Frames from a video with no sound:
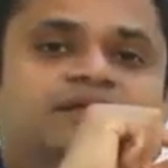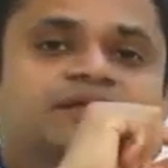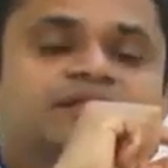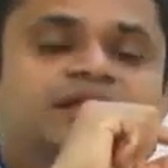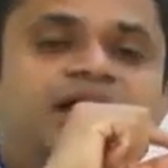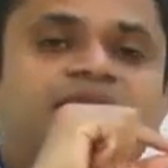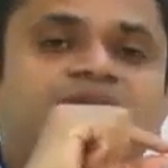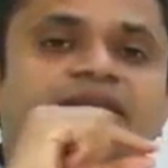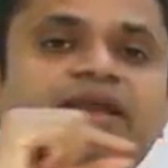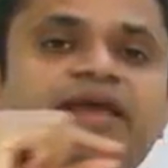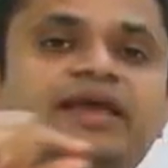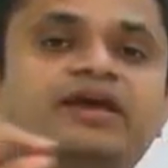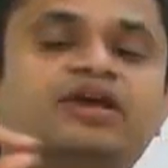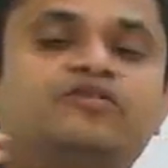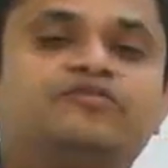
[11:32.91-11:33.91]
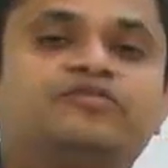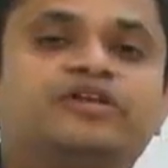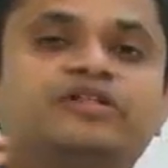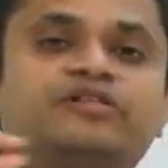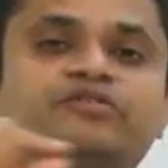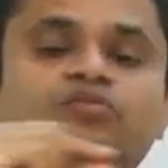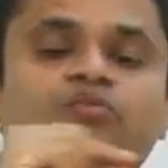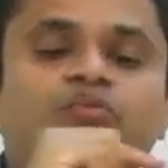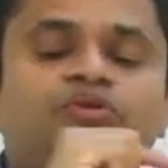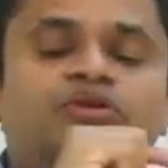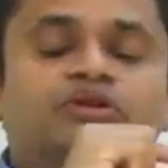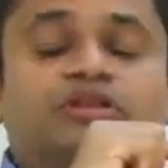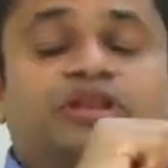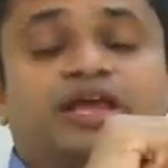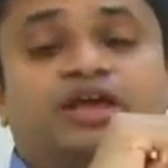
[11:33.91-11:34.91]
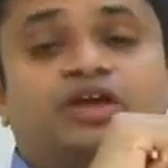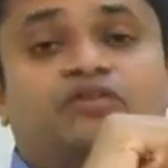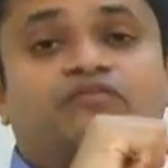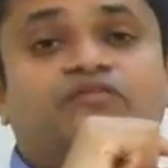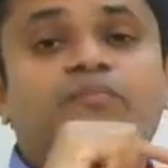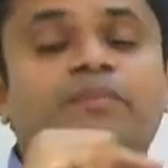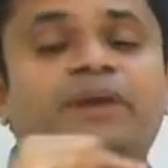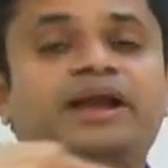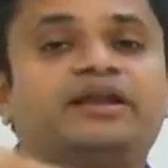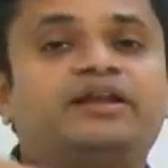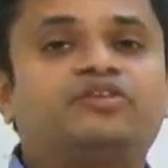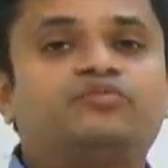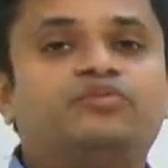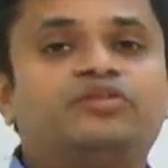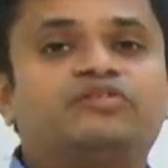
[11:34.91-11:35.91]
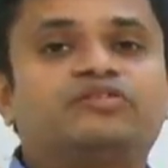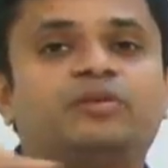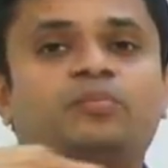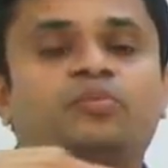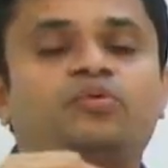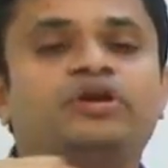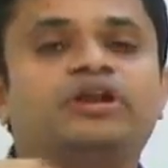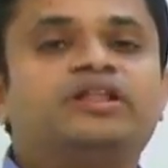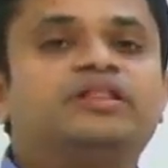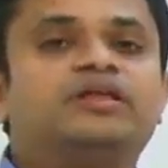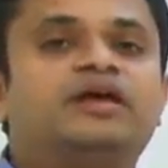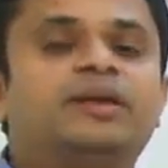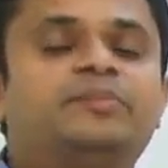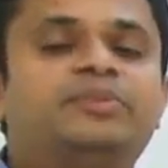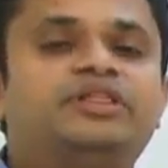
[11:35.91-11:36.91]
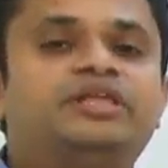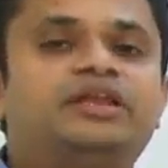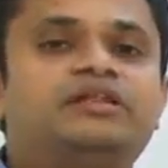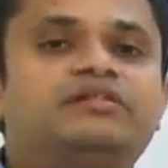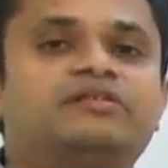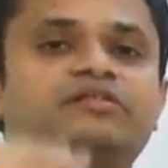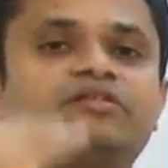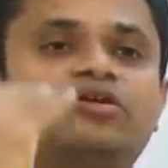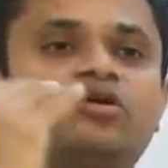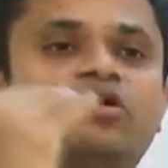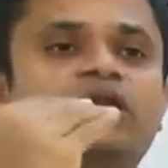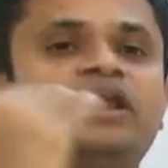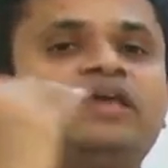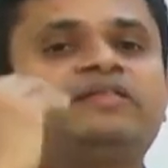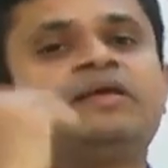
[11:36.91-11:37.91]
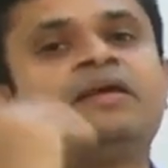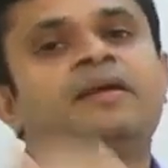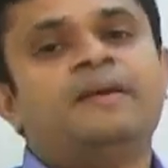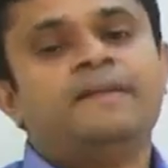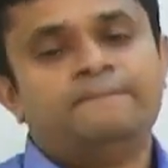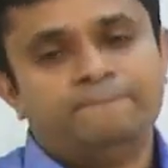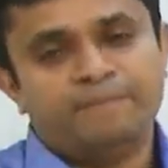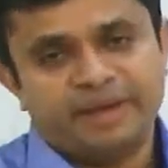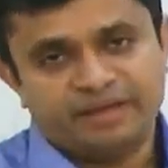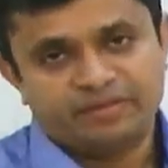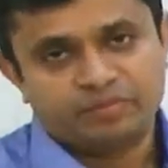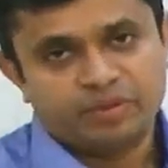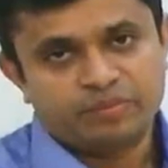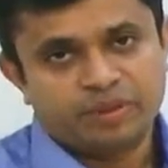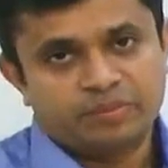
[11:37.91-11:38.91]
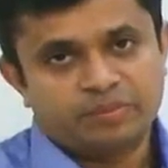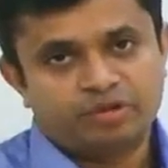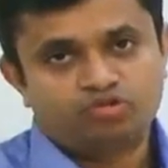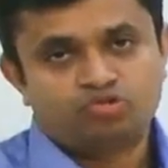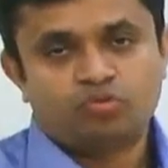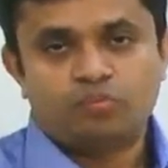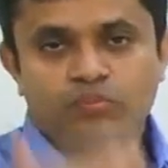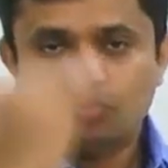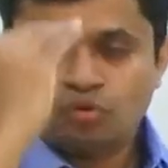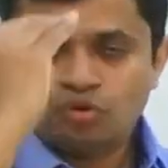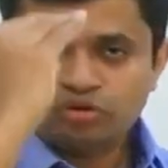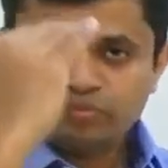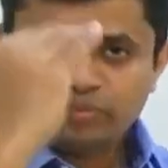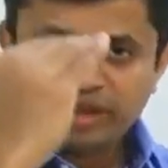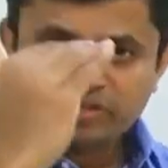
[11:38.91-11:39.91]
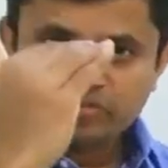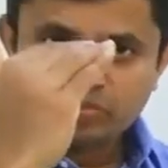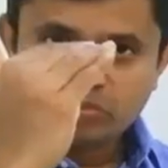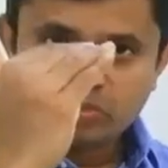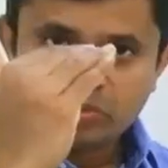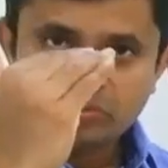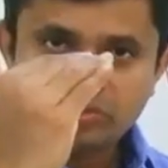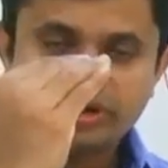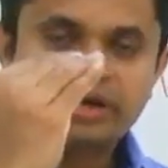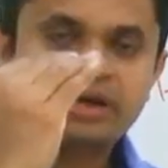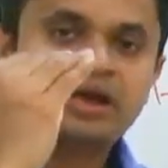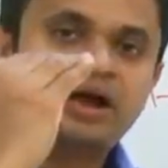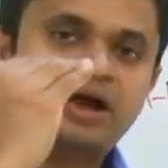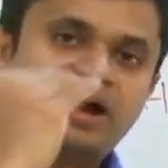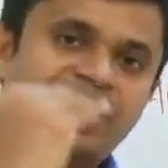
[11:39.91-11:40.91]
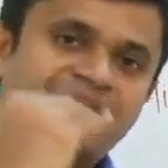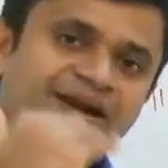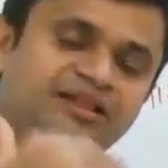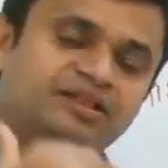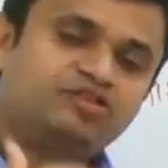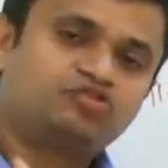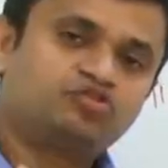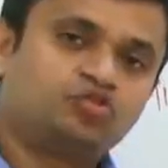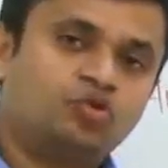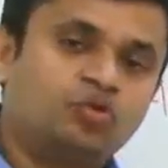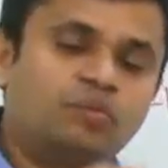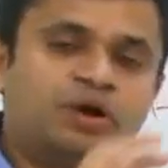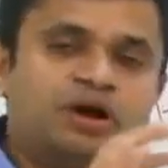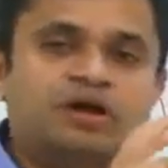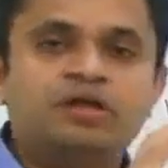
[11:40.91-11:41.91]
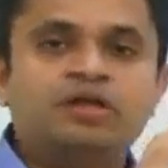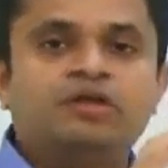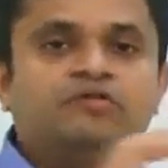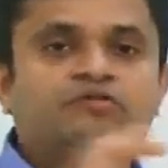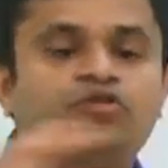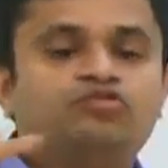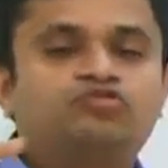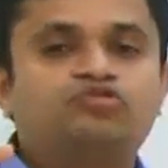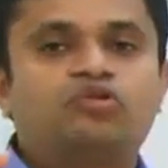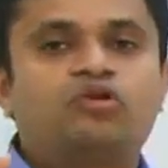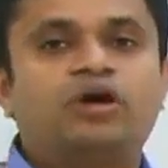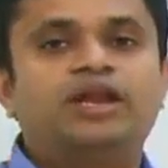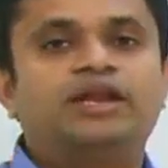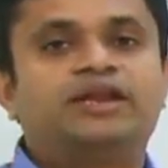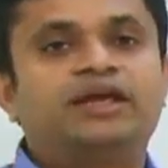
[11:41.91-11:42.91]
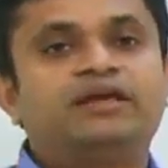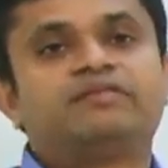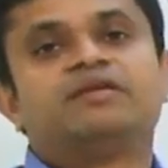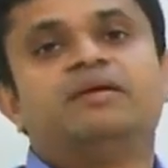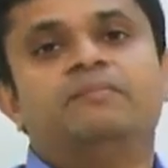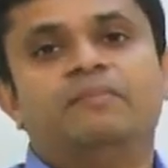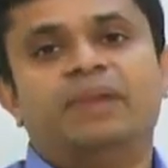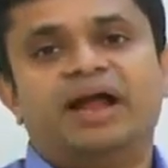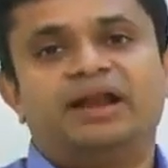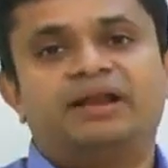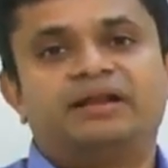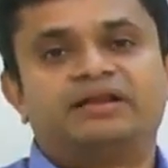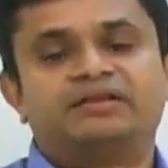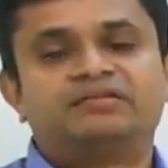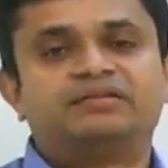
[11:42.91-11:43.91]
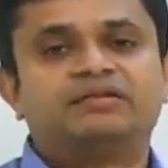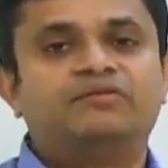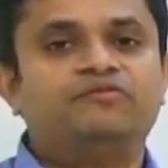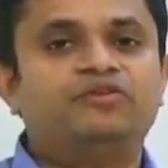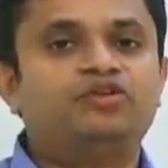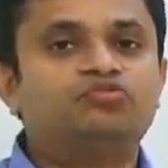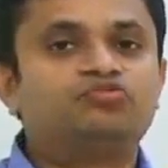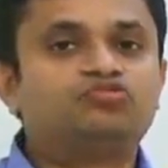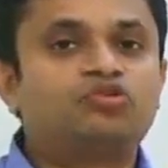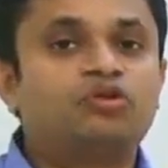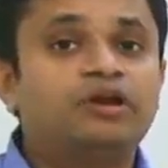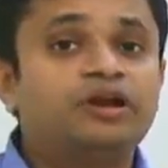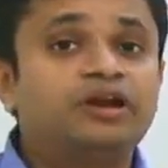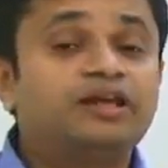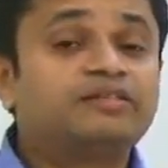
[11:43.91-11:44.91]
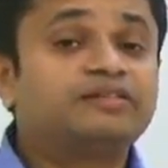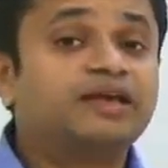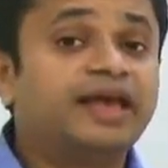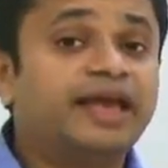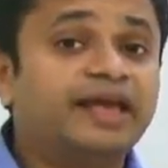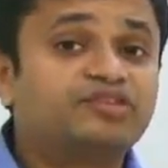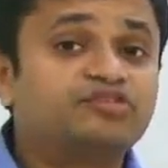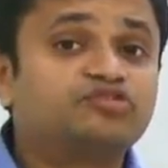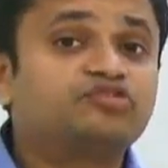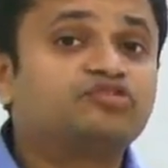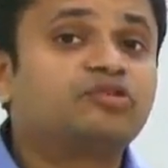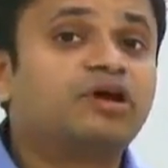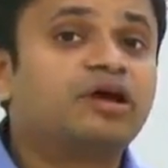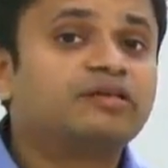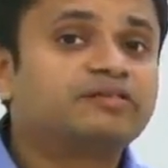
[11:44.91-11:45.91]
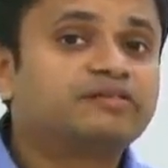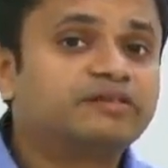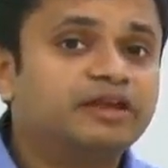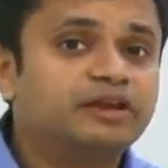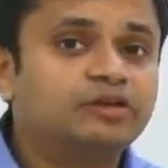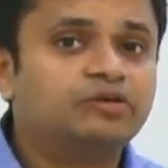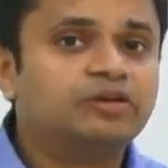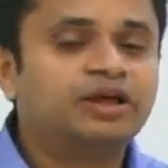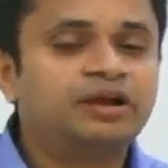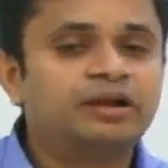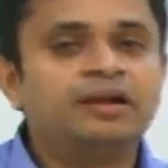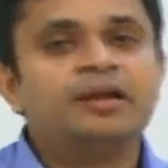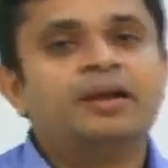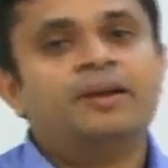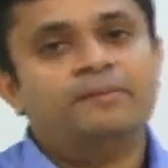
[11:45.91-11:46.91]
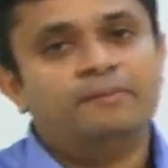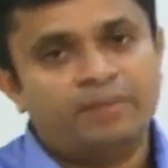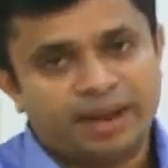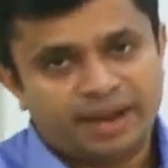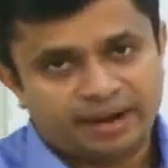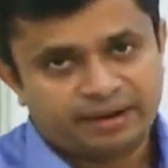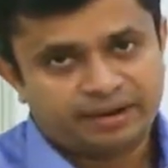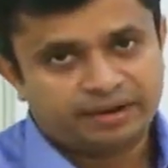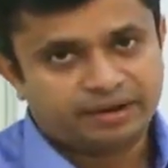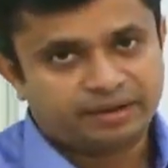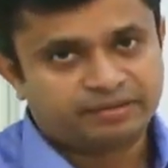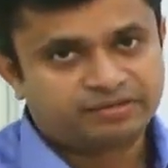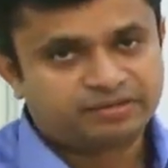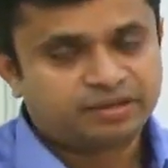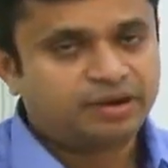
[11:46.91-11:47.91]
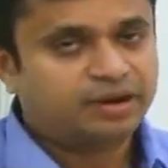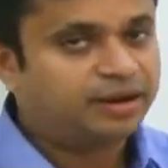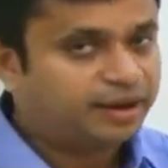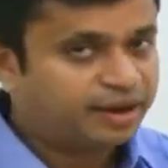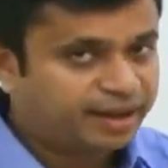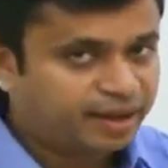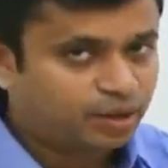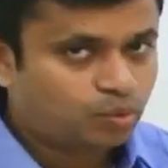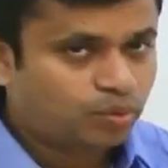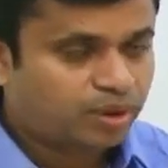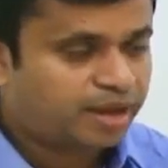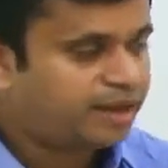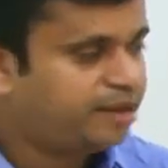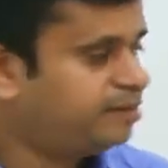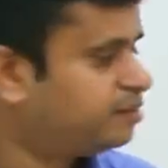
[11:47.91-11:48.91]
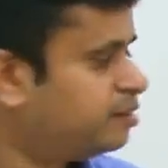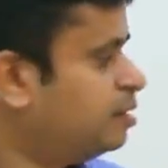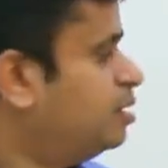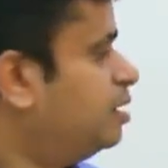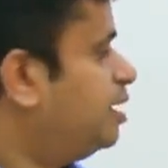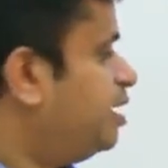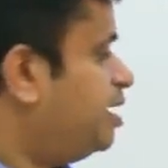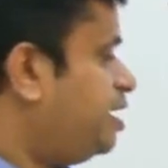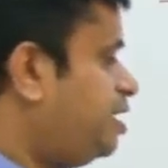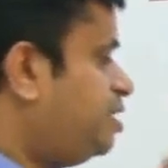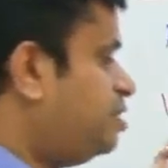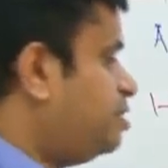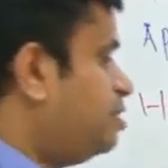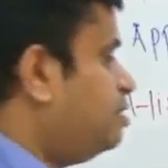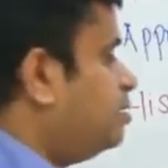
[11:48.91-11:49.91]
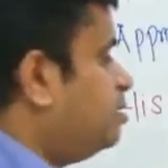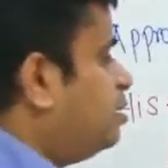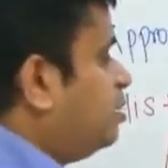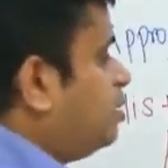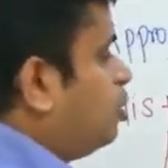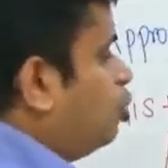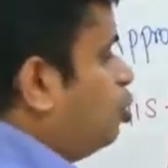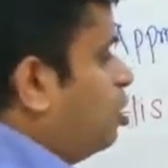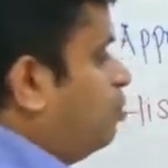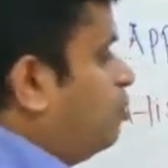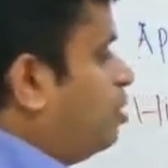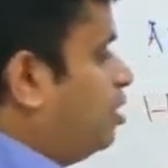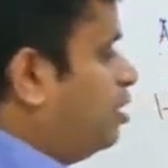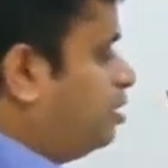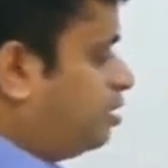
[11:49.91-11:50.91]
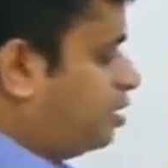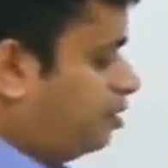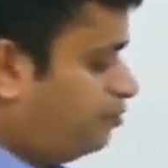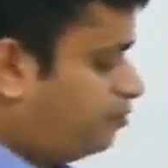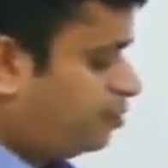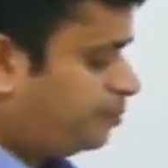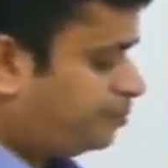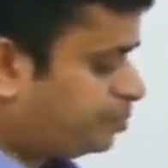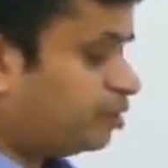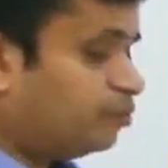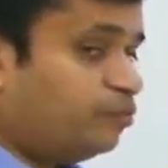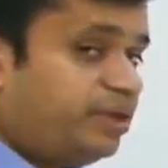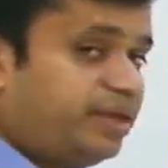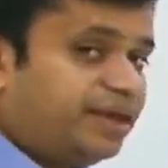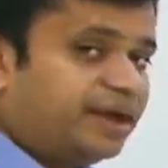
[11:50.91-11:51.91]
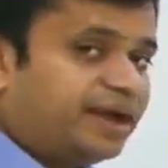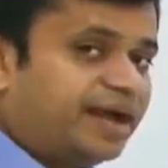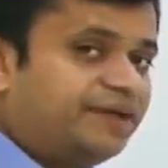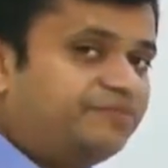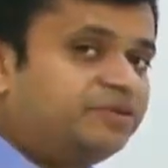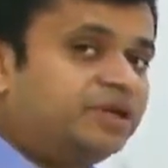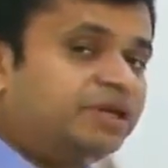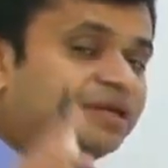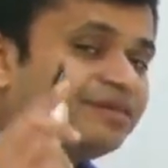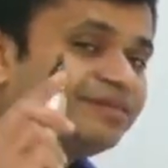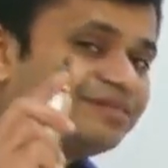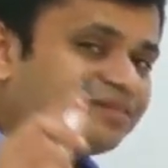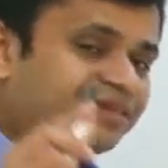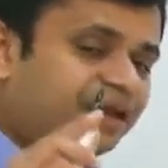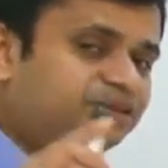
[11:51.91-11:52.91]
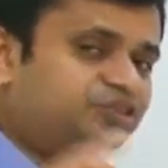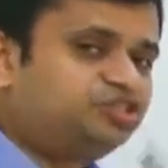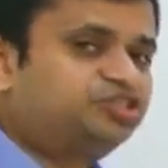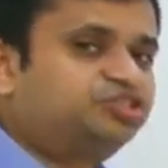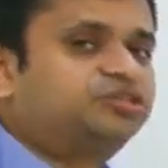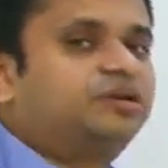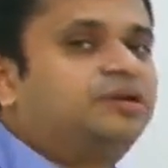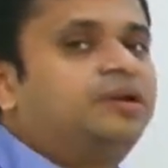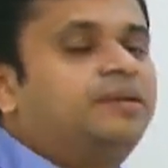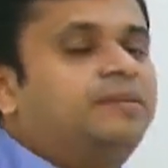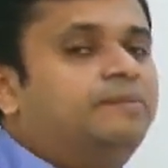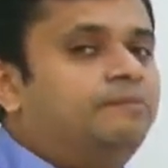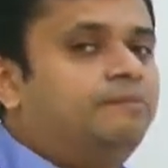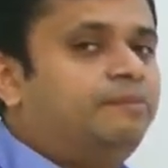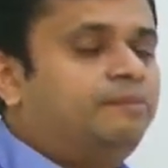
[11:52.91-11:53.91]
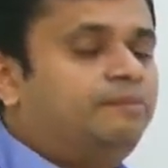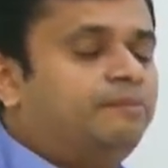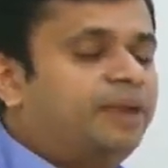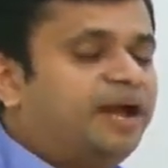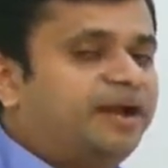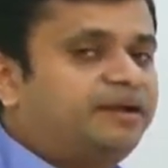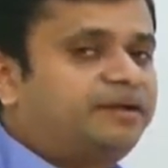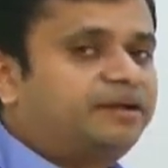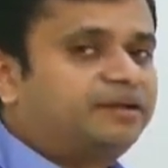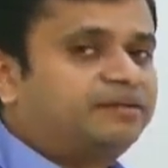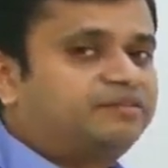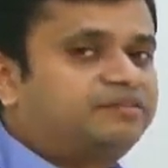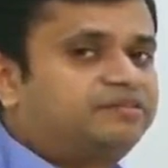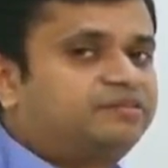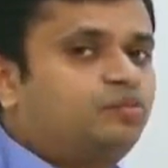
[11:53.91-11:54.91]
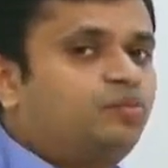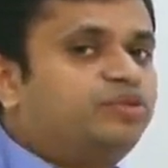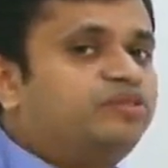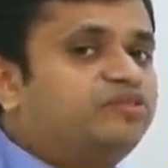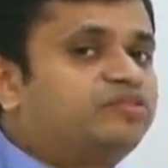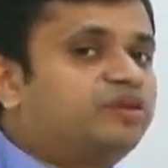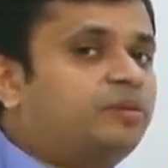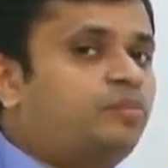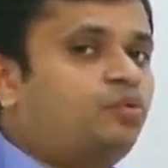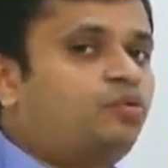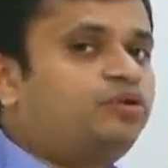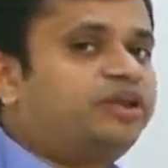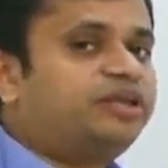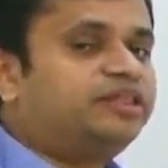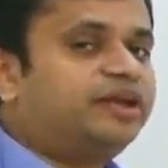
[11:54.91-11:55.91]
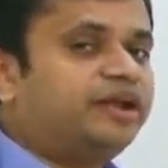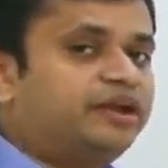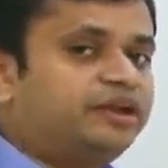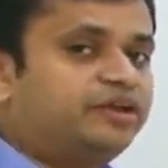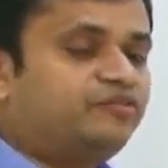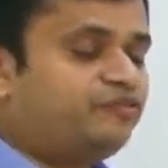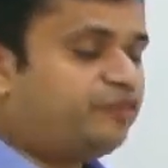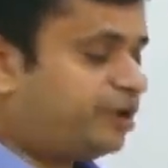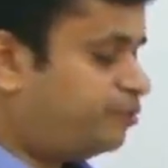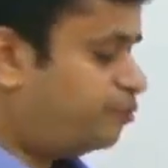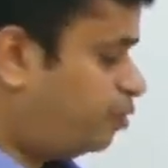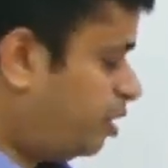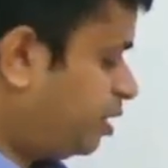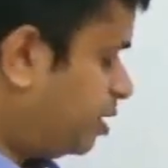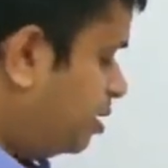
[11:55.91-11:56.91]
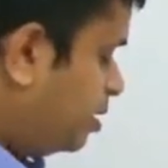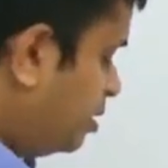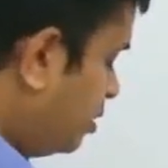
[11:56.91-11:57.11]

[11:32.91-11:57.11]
That layer of cells, layer of matrix which is supporting the epithelial cells are called as basement membrane. So both basement membrane and the stroma, we used to call it as matrix. We used to call it as extracellular matrix. Likewise, in the glomerular tuft, we have such matrix which is supporting the entire framework.